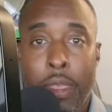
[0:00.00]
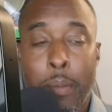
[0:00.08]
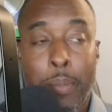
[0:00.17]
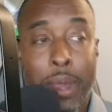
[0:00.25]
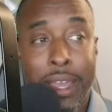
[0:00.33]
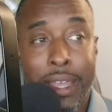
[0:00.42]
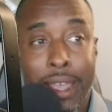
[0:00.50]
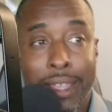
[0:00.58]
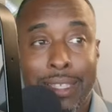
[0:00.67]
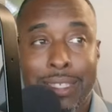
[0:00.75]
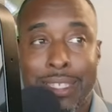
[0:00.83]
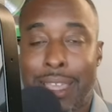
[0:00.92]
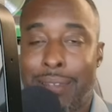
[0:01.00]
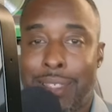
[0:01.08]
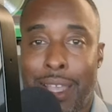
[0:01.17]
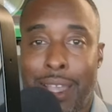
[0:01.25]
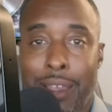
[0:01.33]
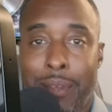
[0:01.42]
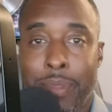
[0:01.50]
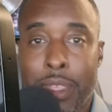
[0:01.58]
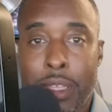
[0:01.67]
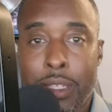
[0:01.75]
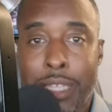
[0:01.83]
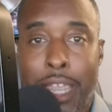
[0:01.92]
But at the same time,
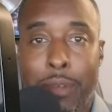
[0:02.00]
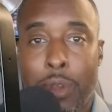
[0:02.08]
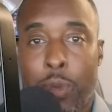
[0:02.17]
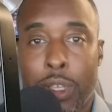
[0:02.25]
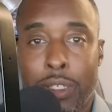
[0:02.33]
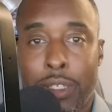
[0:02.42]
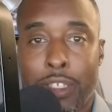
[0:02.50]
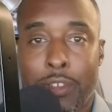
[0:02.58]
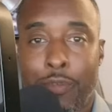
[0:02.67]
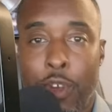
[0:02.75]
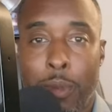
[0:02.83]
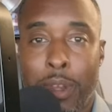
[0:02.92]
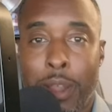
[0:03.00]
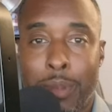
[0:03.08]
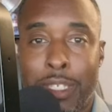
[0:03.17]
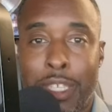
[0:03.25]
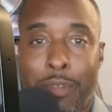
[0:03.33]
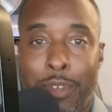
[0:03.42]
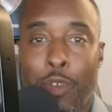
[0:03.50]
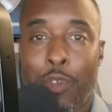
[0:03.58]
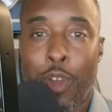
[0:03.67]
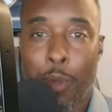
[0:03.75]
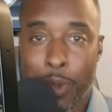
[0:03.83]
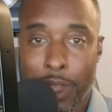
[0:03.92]
Tyree Wilson is a former number 7
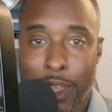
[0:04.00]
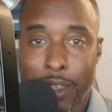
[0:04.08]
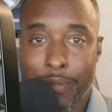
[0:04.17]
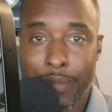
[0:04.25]
overall pick.